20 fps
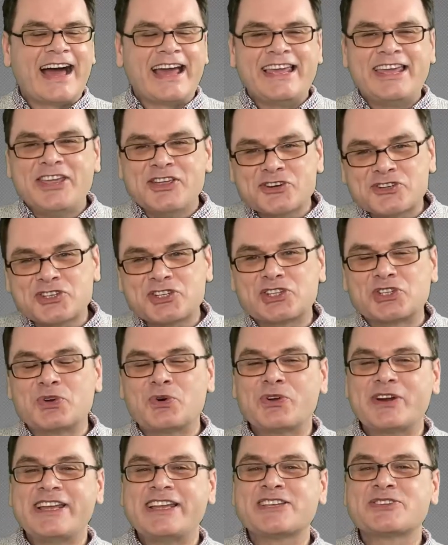I hear
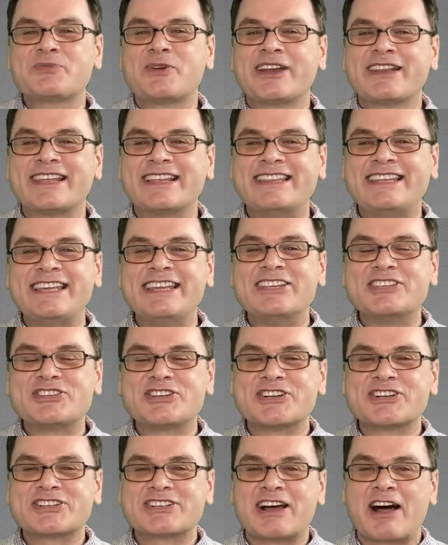stories where the
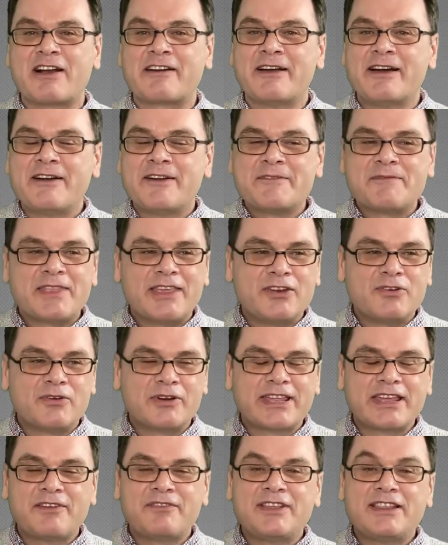teachers are, you
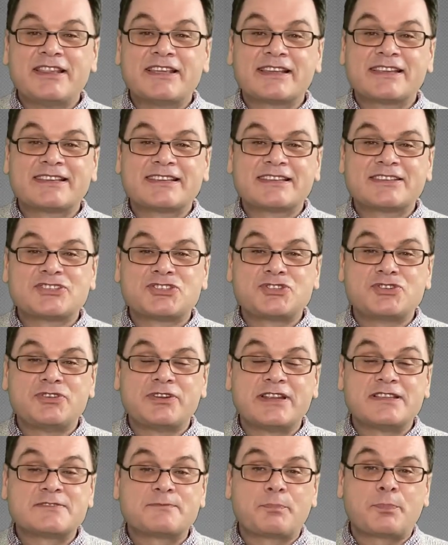know, giving the
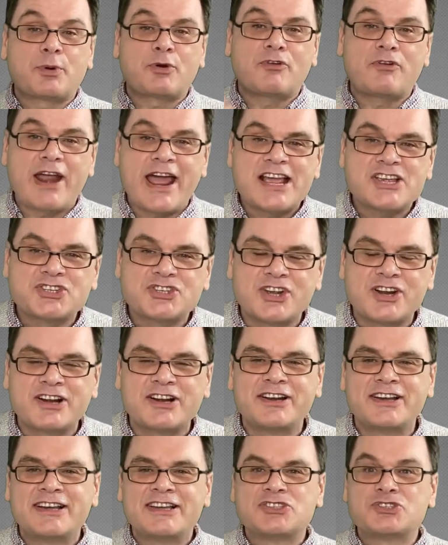students
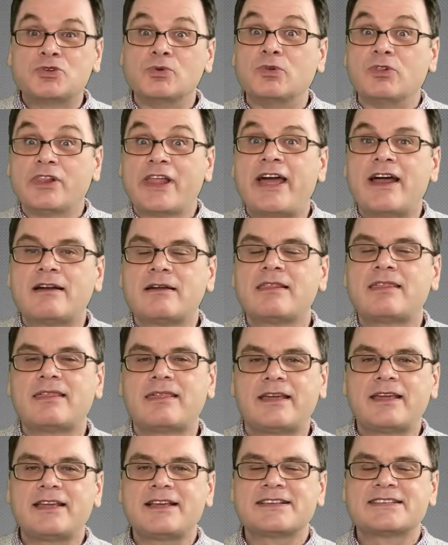pressure to learn
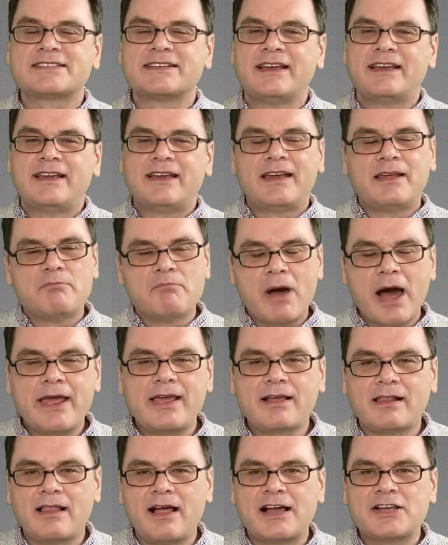things. In
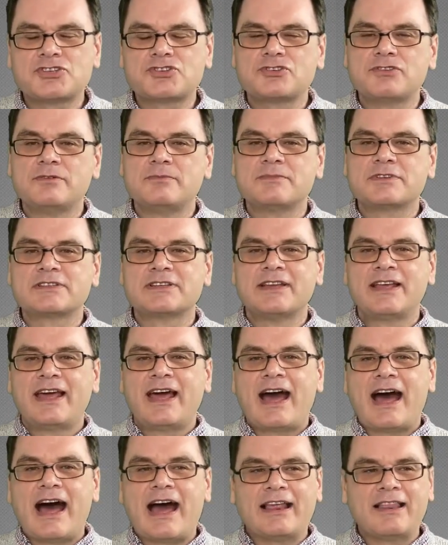my classrooms,
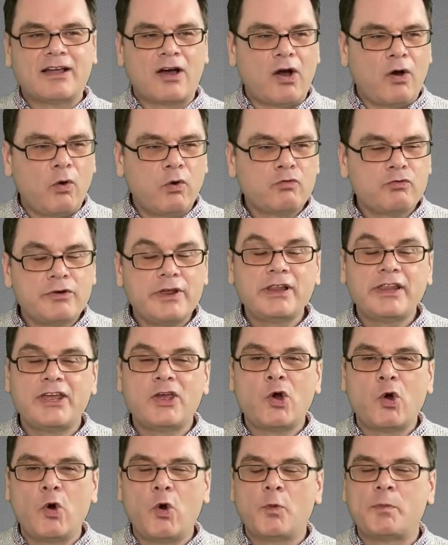I
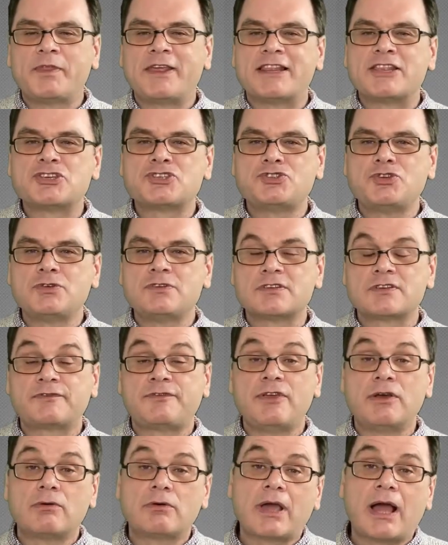really hope that the students
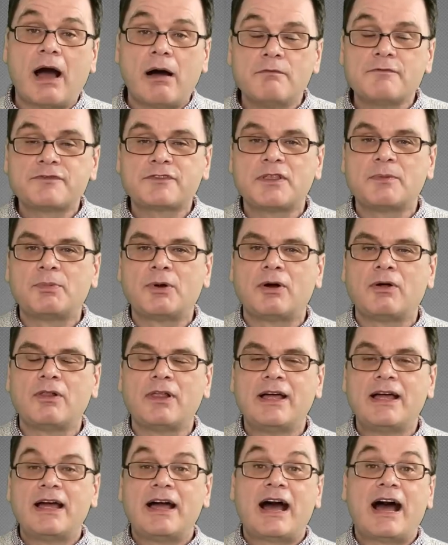feel
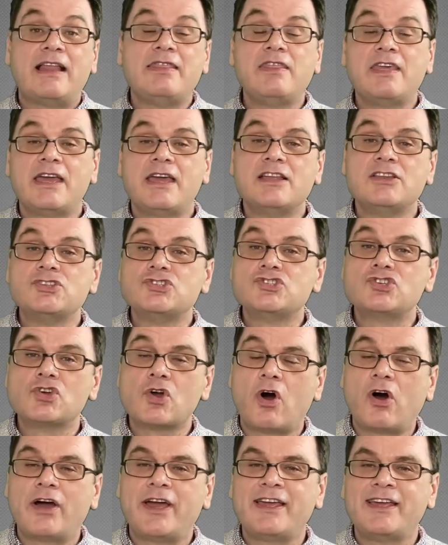comfortable and they
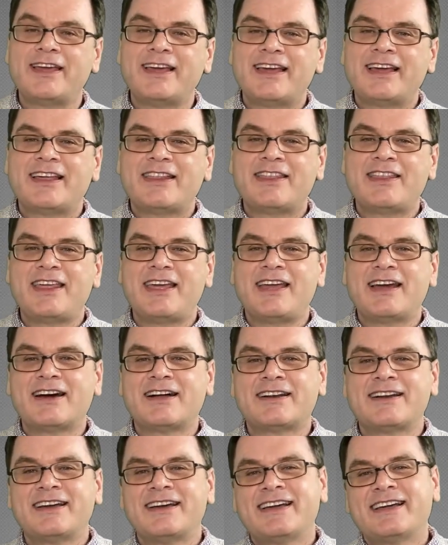enjoy
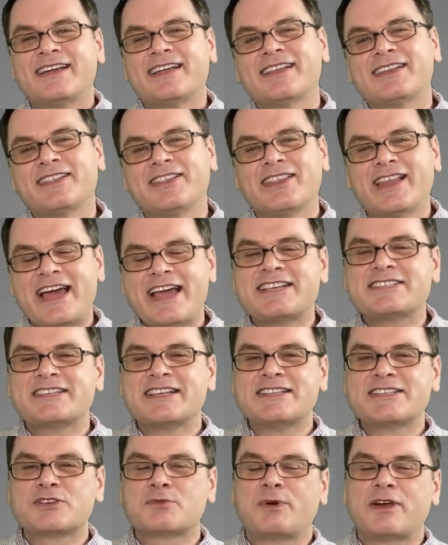their
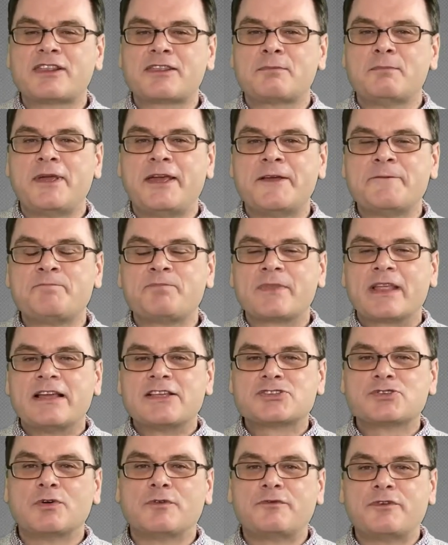lessons with me.
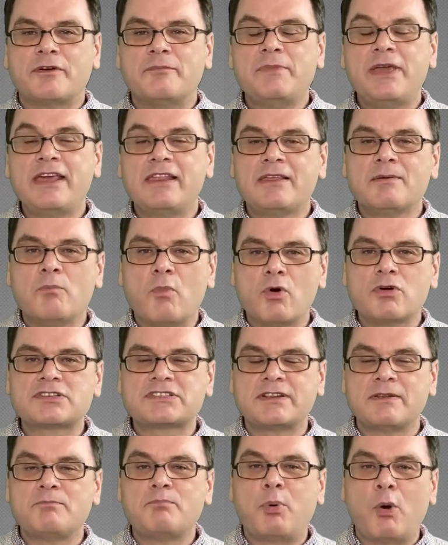So for me, the
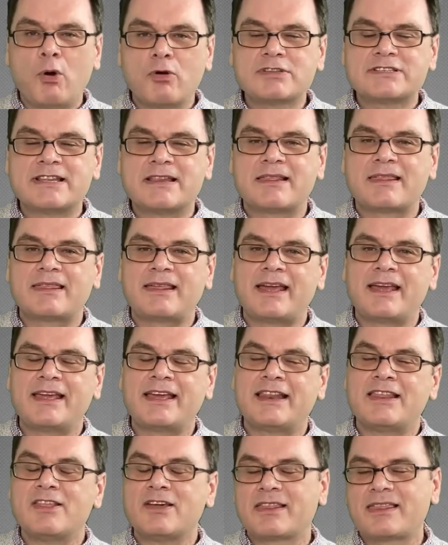most important
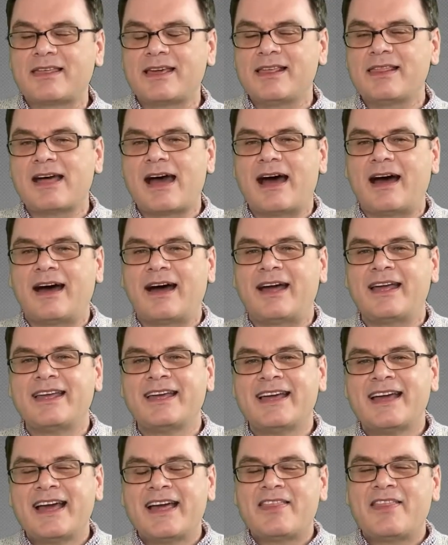thing and the thing that
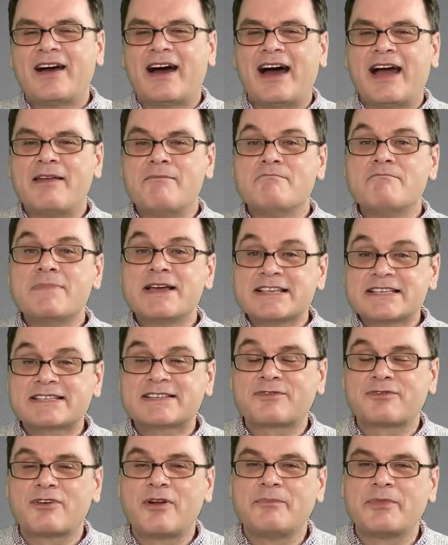I
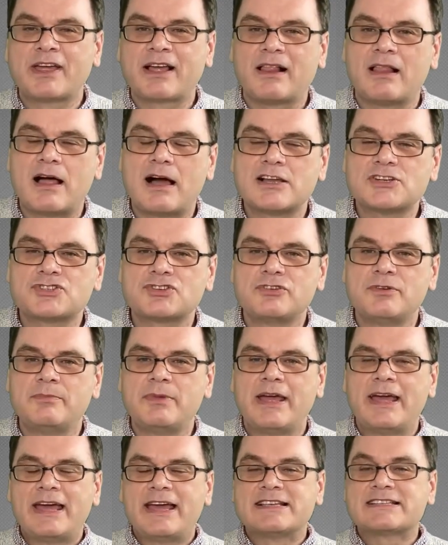miss from the
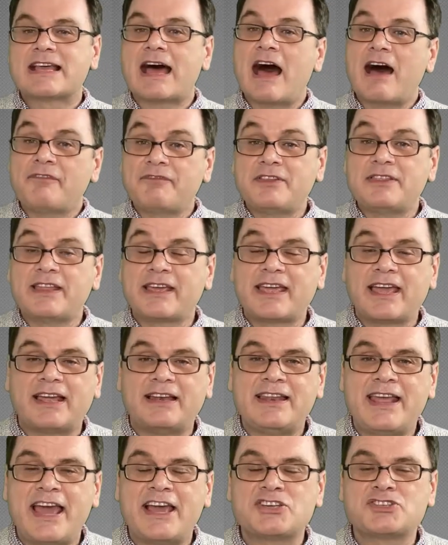classroom is having the
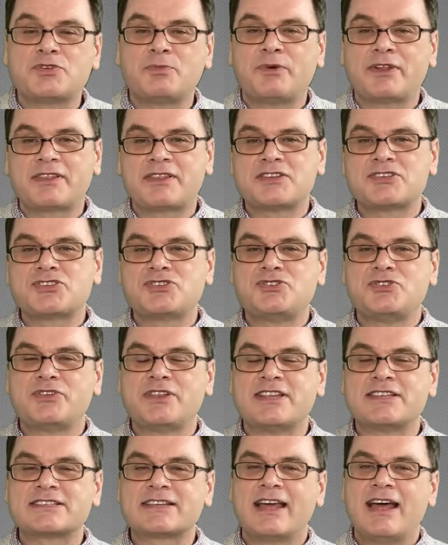connection with the
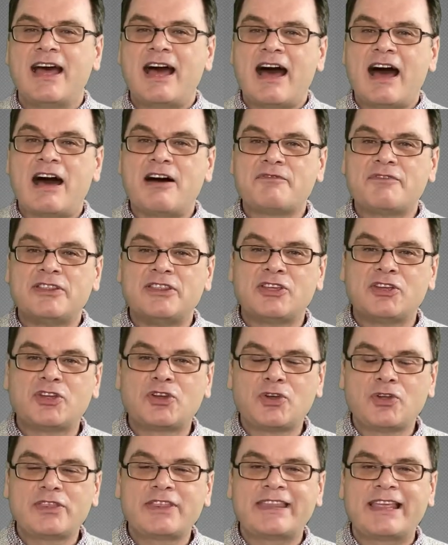students, having the
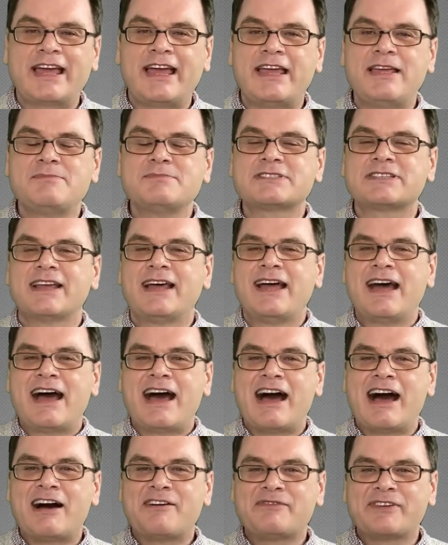good times,
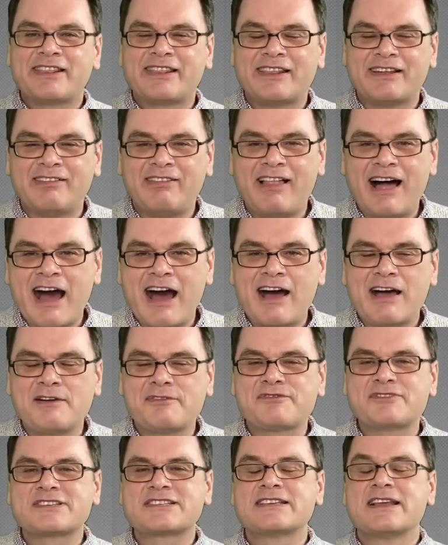having the
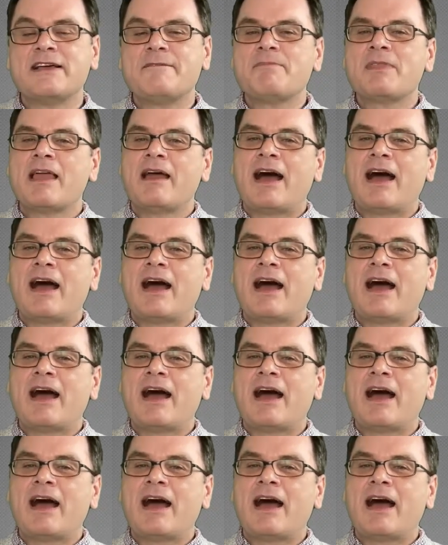laughs,